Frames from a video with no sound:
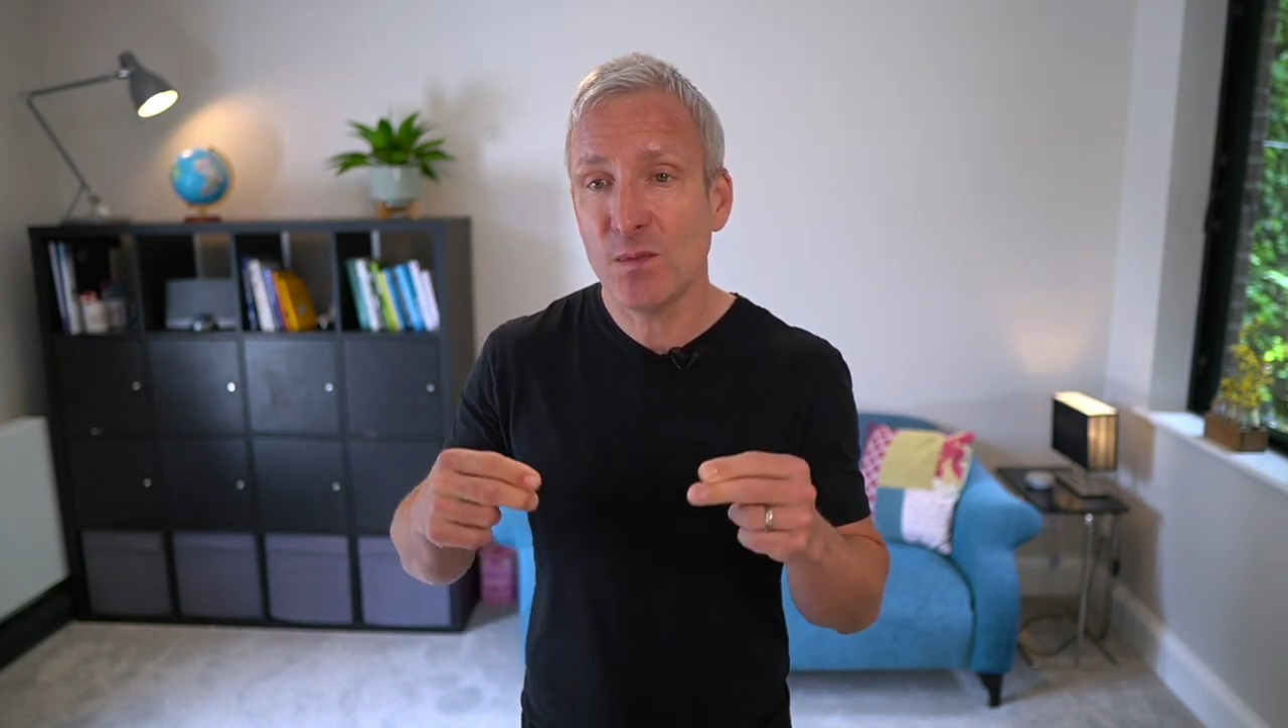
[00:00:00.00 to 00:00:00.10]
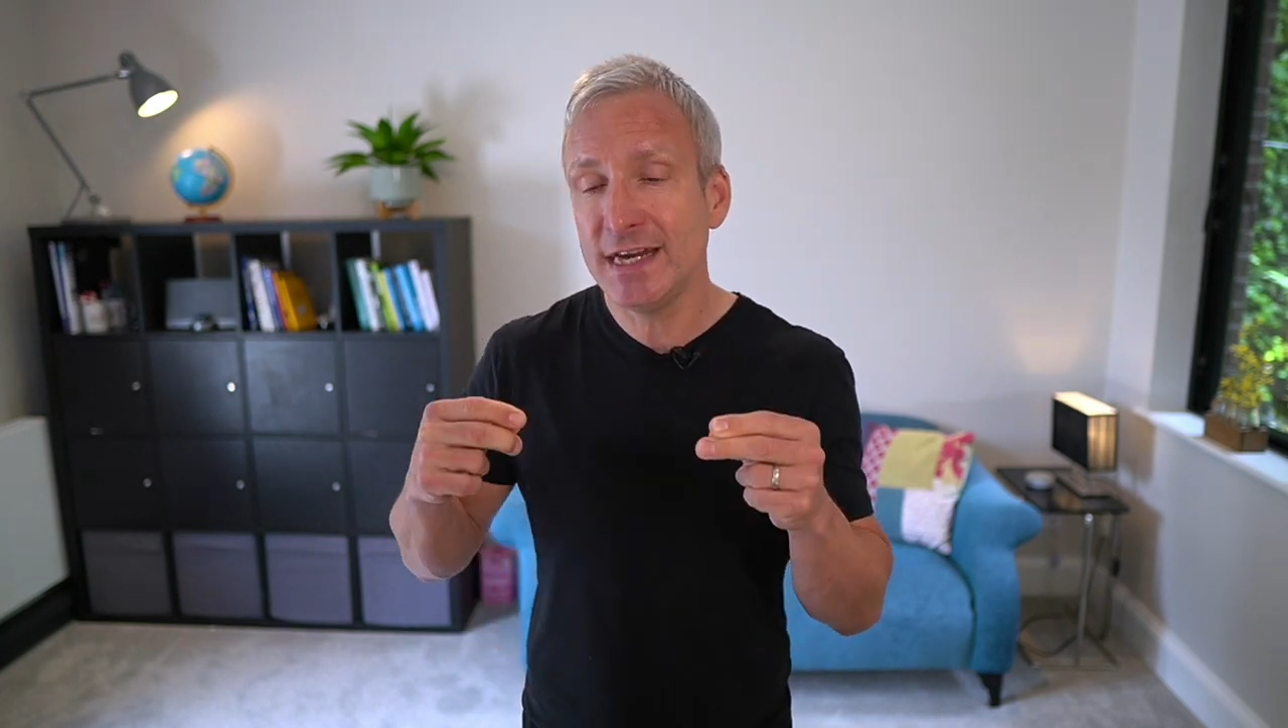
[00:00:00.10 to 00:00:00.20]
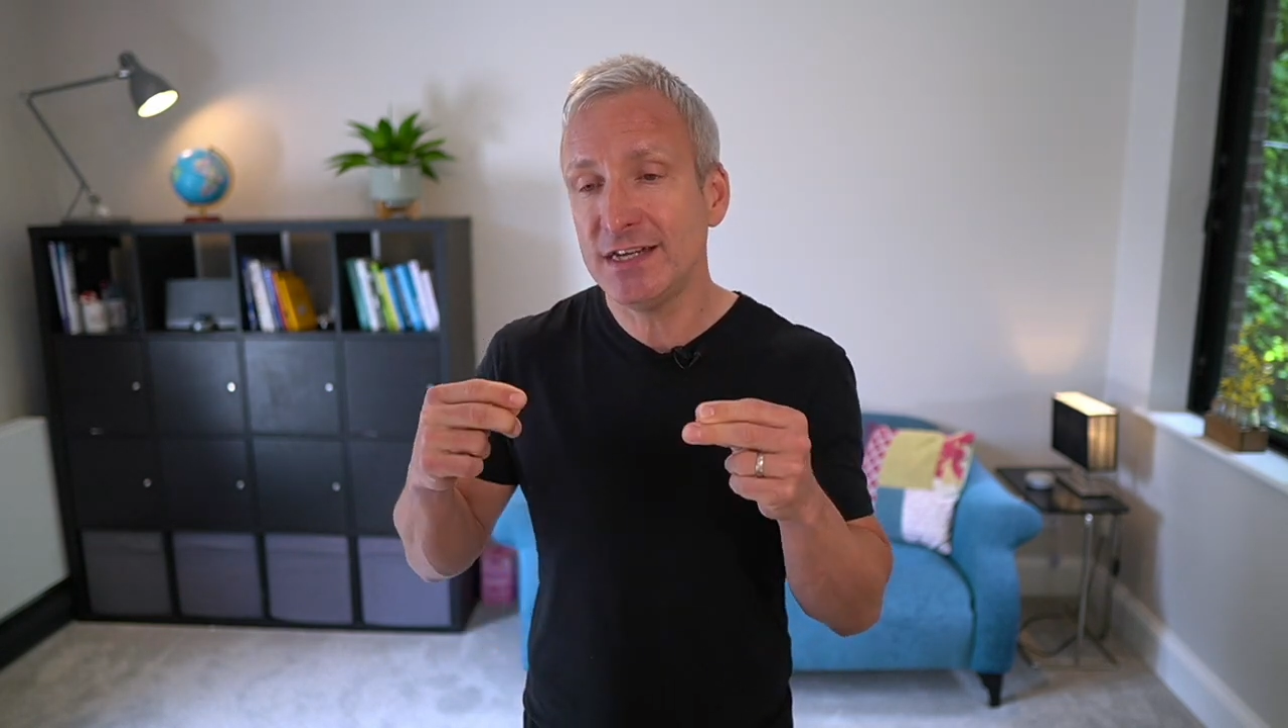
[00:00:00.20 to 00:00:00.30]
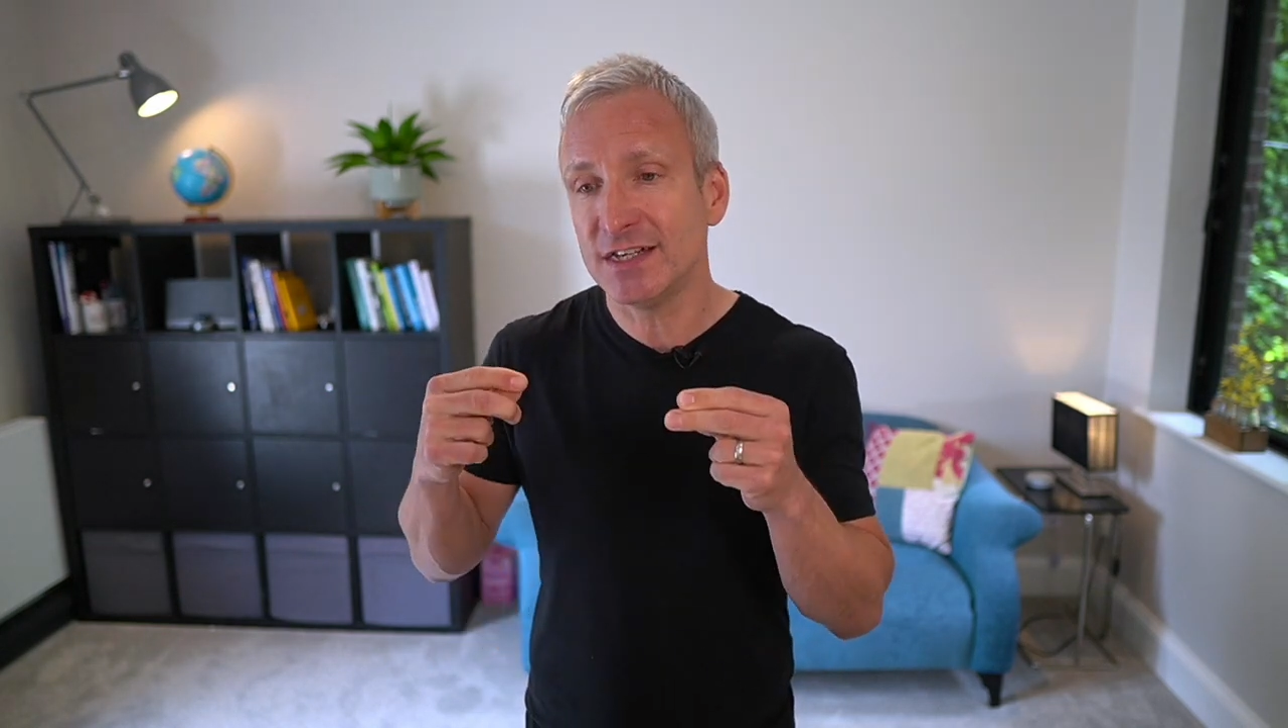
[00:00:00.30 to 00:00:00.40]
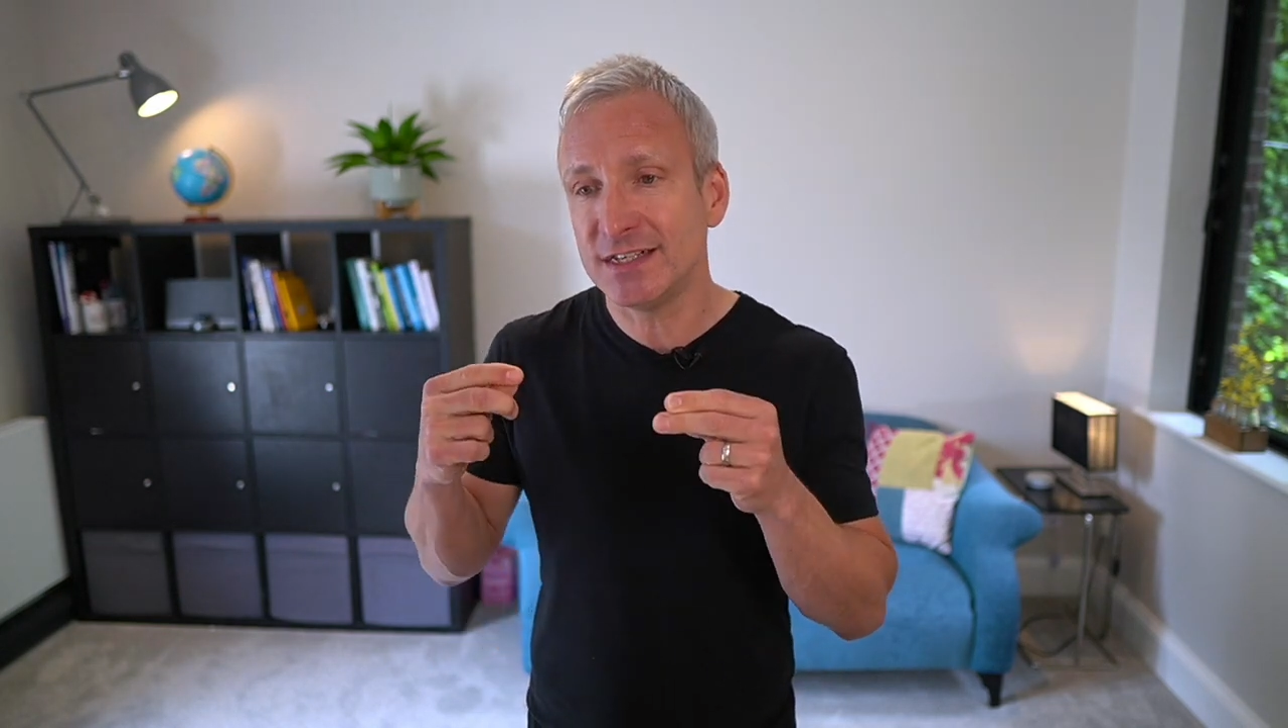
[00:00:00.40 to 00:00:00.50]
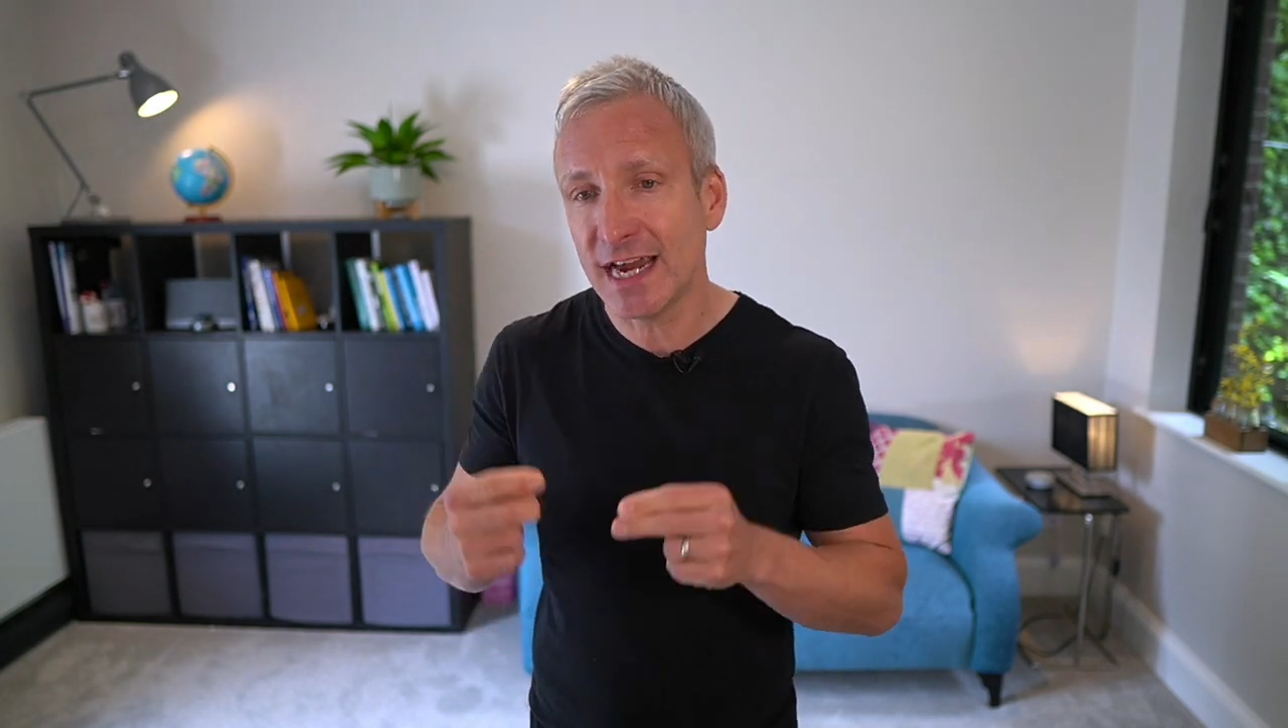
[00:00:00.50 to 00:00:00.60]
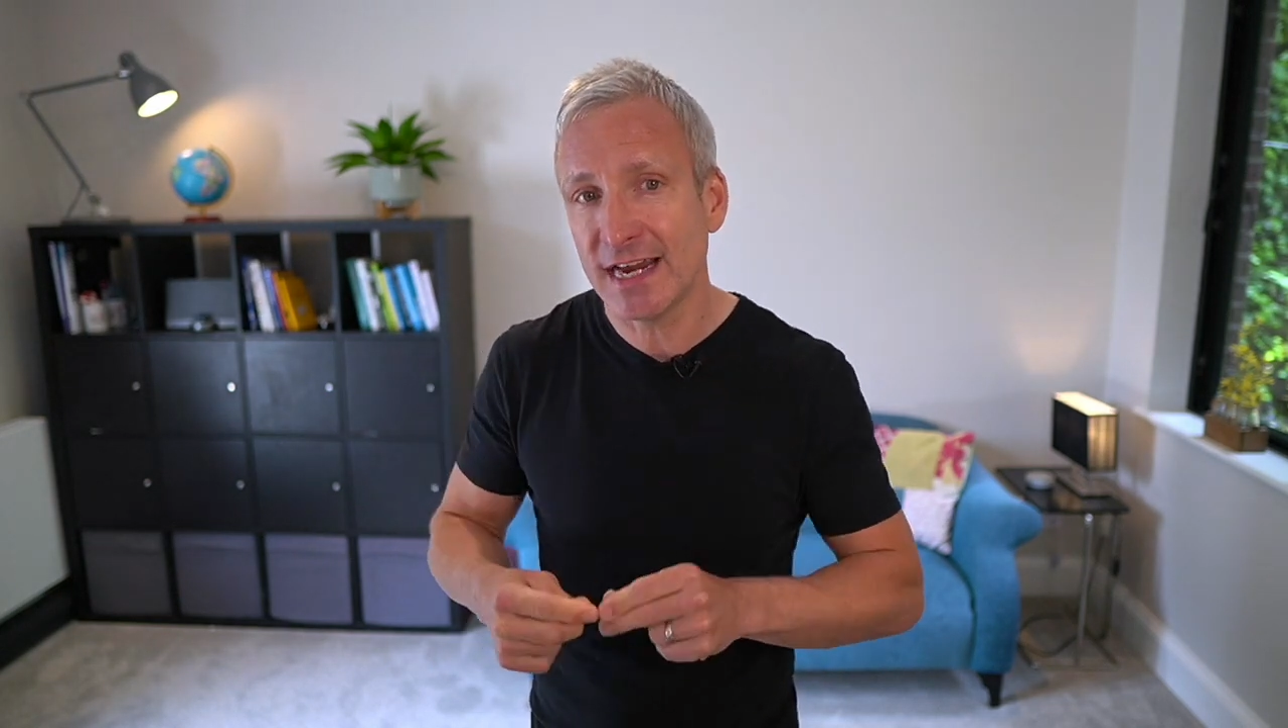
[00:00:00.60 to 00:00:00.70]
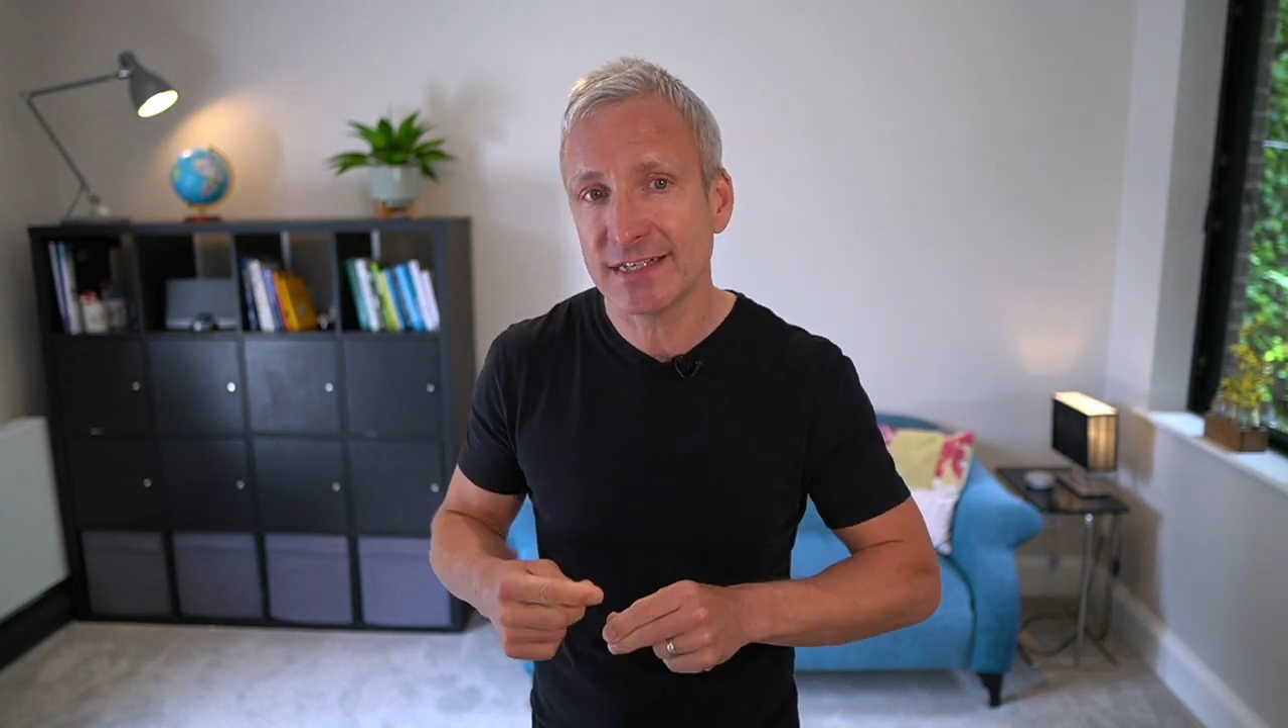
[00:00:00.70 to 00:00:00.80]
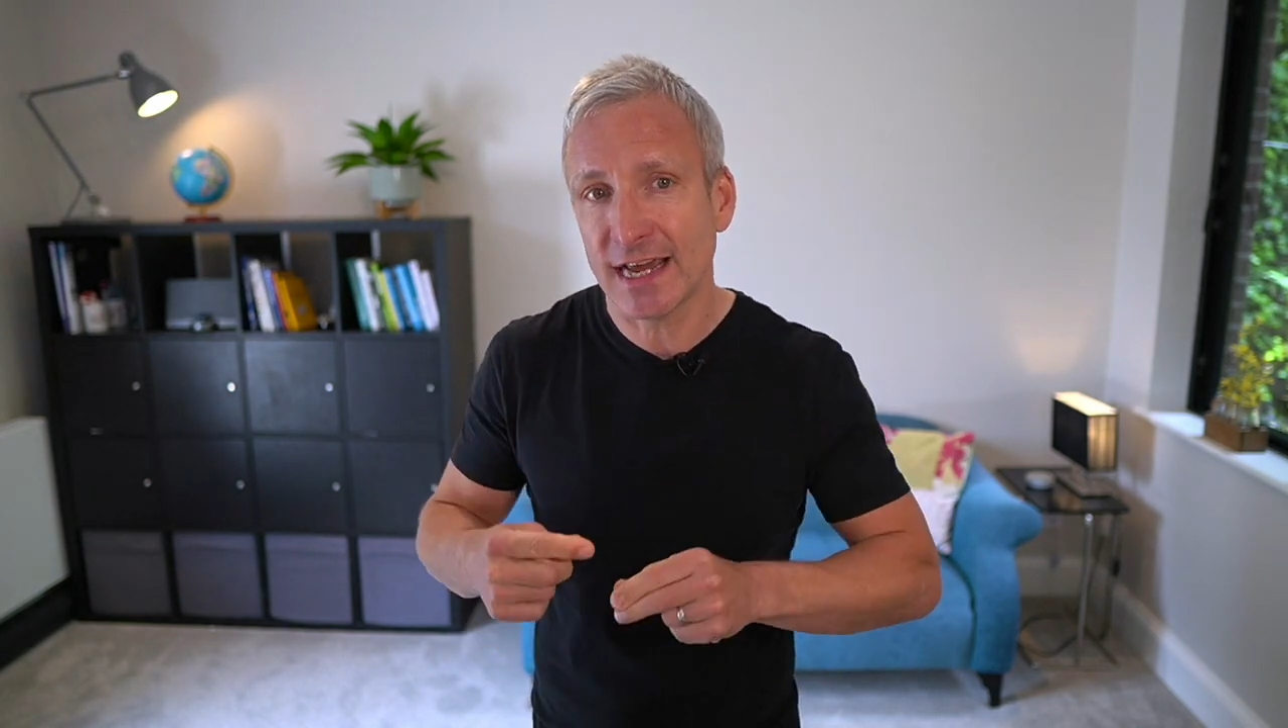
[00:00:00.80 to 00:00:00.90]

need to test